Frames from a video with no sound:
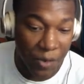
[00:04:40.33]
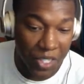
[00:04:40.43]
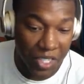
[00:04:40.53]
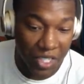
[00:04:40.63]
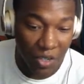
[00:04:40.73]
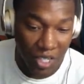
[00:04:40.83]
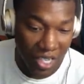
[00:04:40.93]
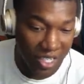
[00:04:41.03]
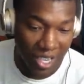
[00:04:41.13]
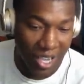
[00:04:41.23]
14 kills,
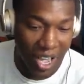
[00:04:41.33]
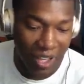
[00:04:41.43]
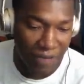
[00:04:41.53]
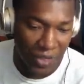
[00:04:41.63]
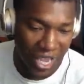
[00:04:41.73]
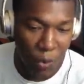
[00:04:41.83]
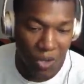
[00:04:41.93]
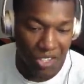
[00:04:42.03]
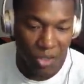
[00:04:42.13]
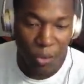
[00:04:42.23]
that's like I feel like I
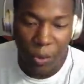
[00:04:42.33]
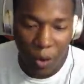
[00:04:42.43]
won a Super